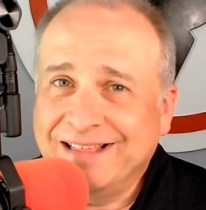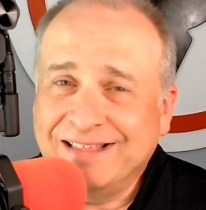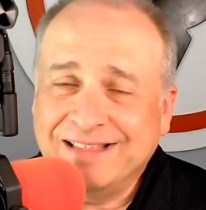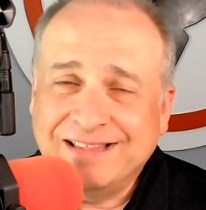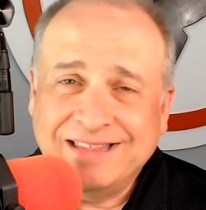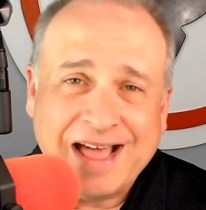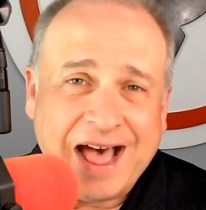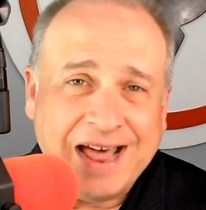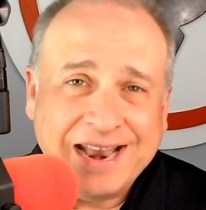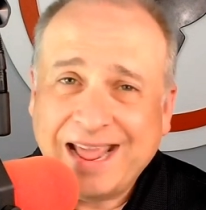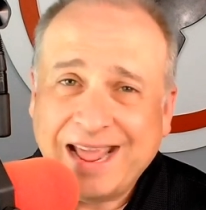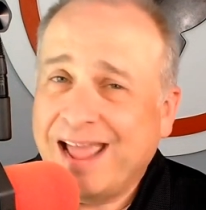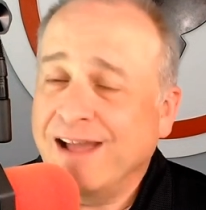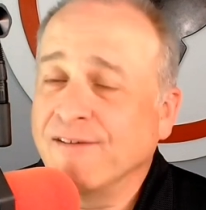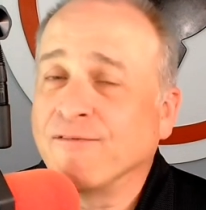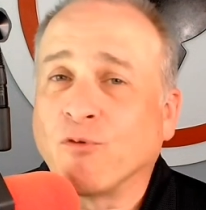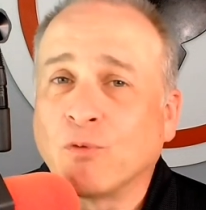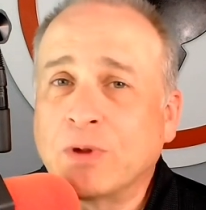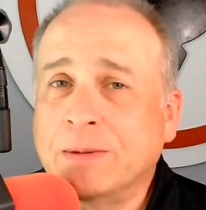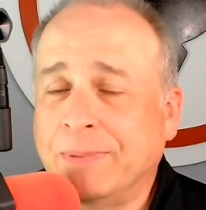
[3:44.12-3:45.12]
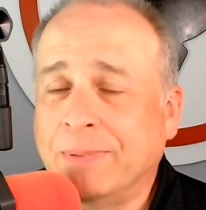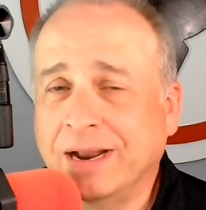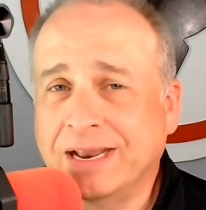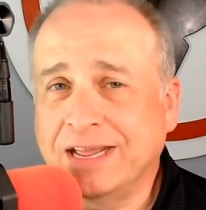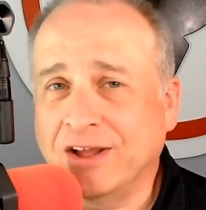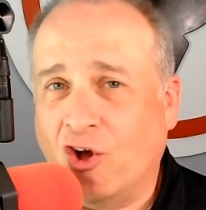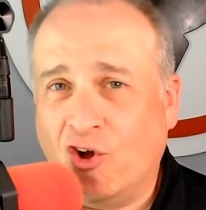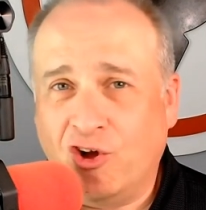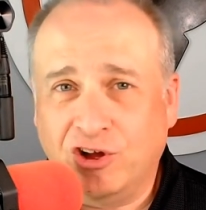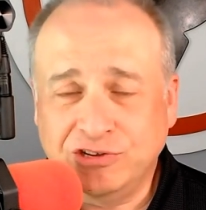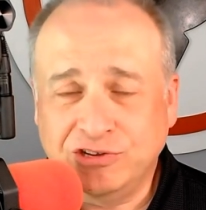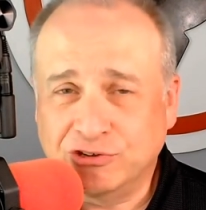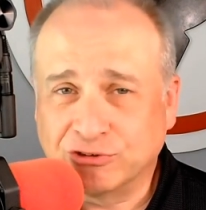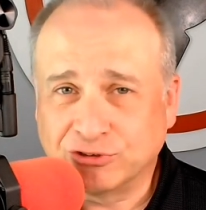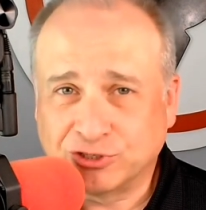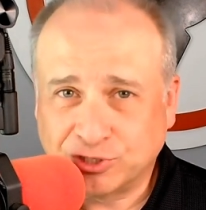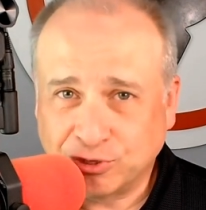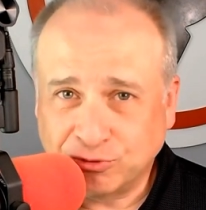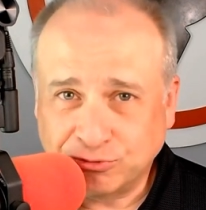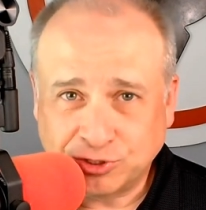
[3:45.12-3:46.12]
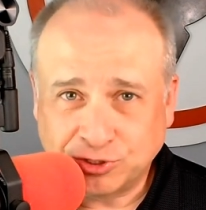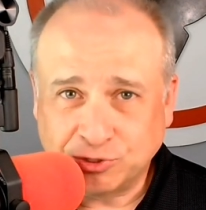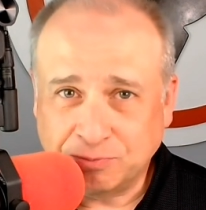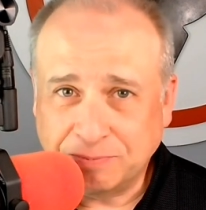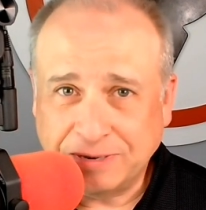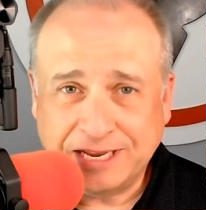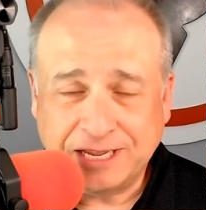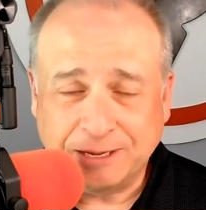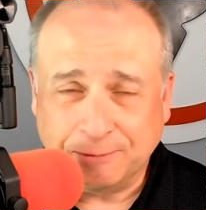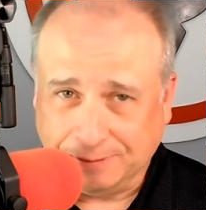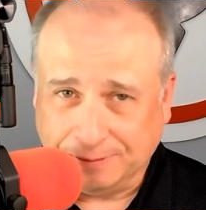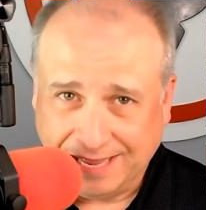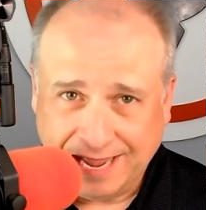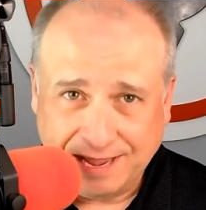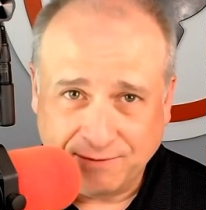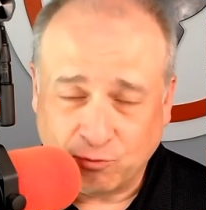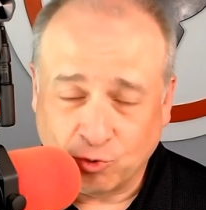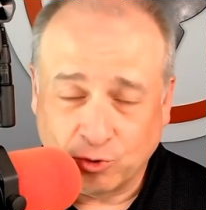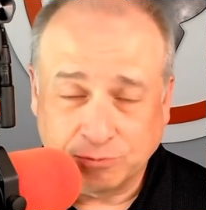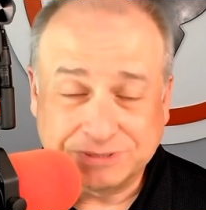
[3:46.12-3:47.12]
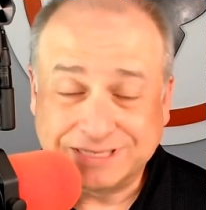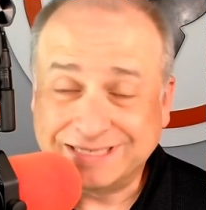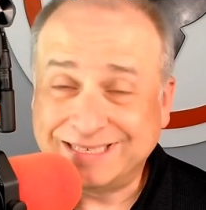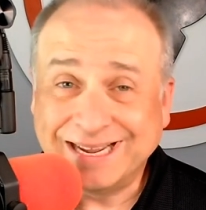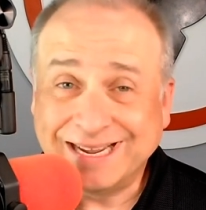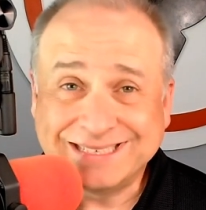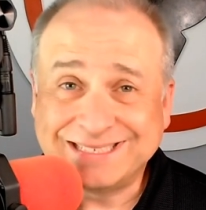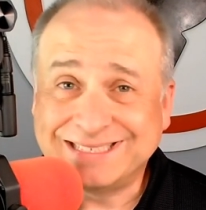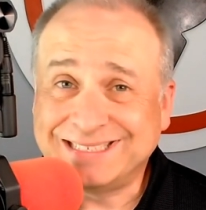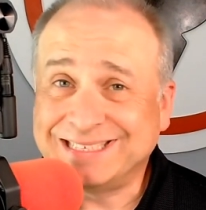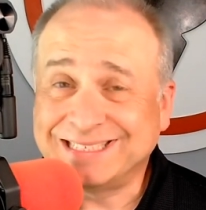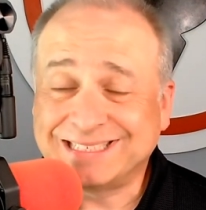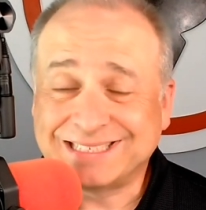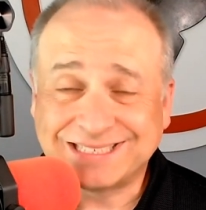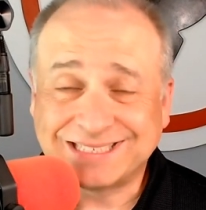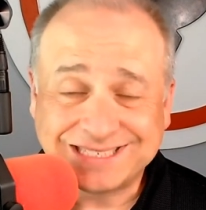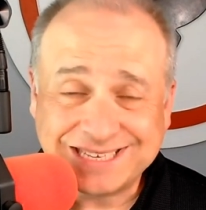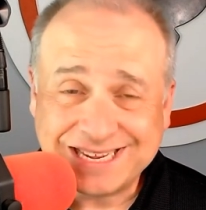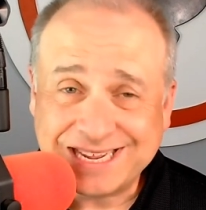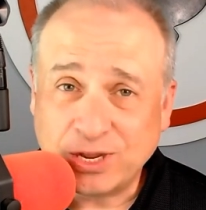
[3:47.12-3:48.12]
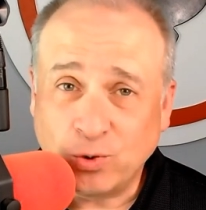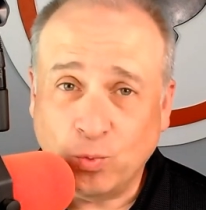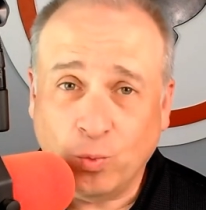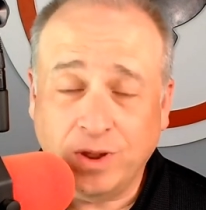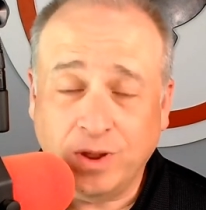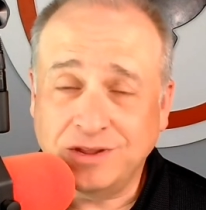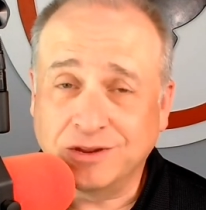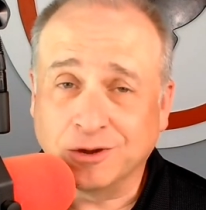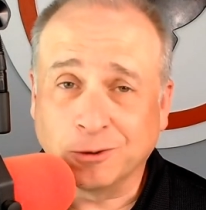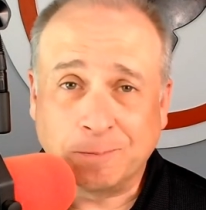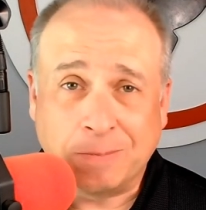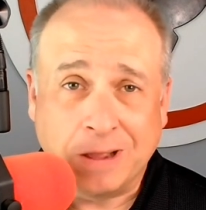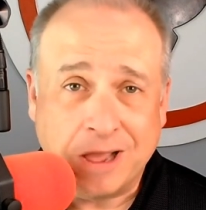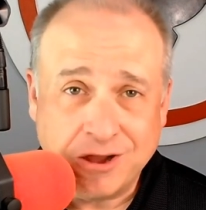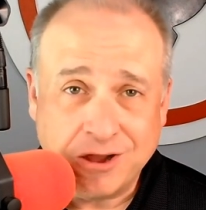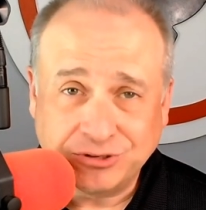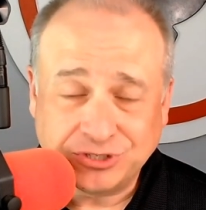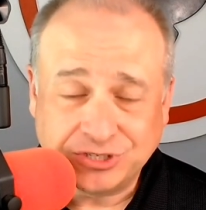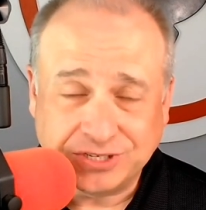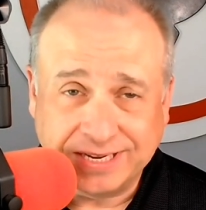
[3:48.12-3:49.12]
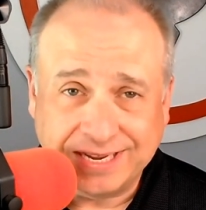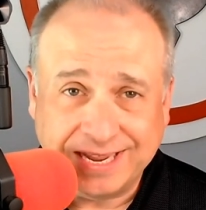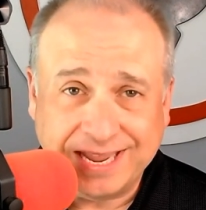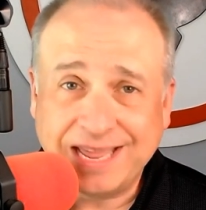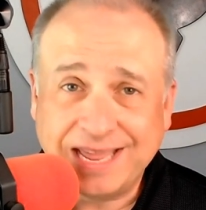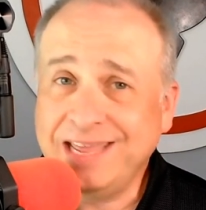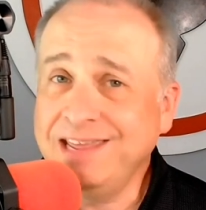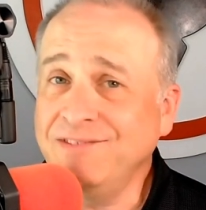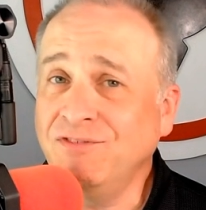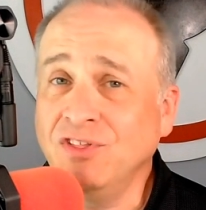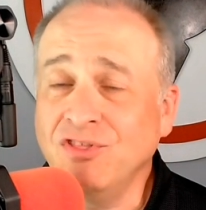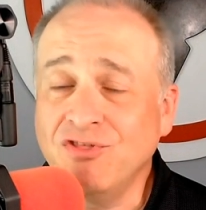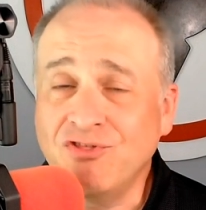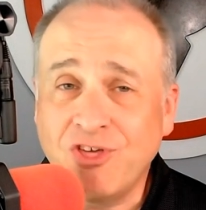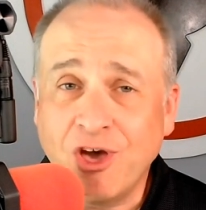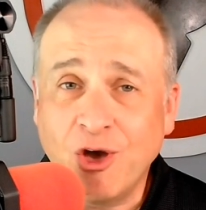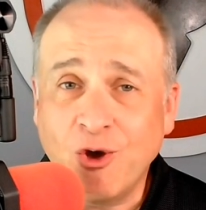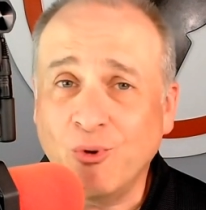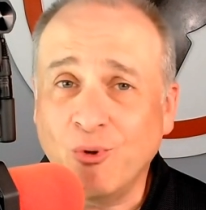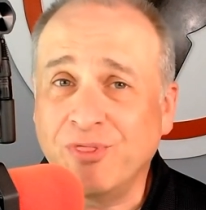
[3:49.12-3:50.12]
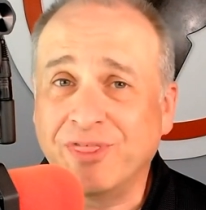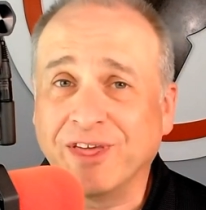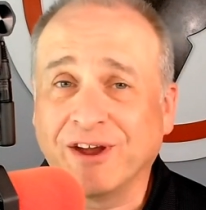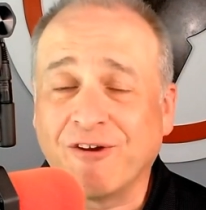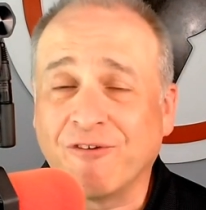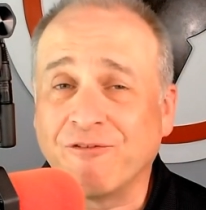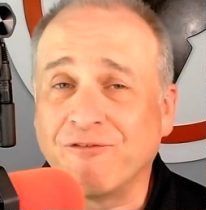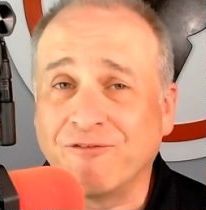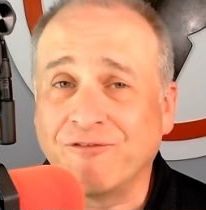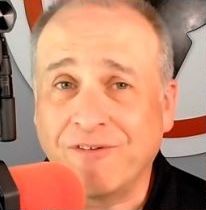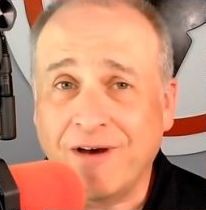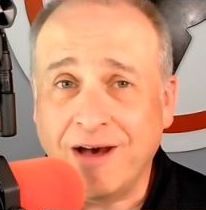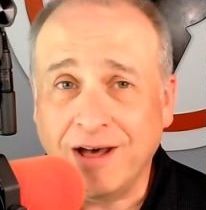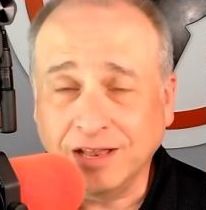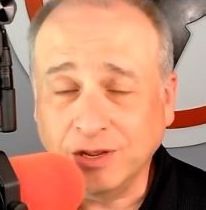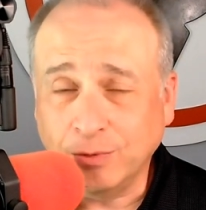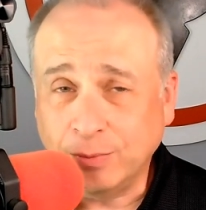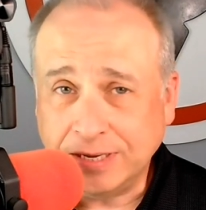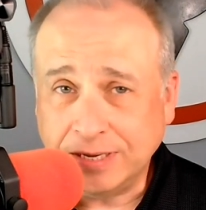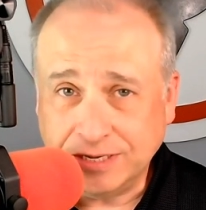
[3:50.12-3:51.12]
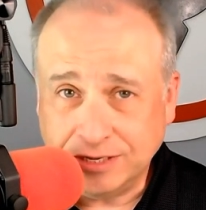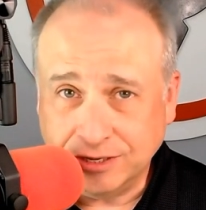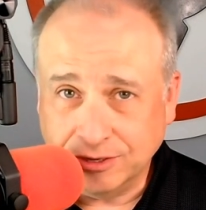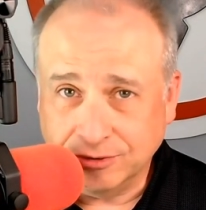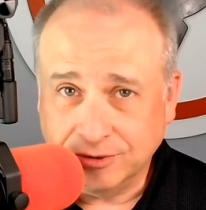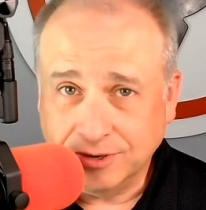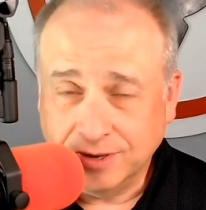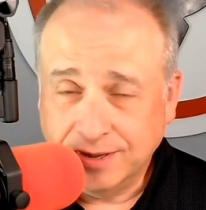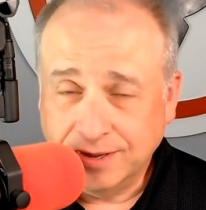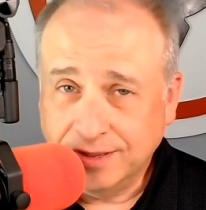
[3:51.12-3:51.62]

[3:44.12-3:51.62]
not everybody on your social media platforms gets to see what you're posting, even though they're following you.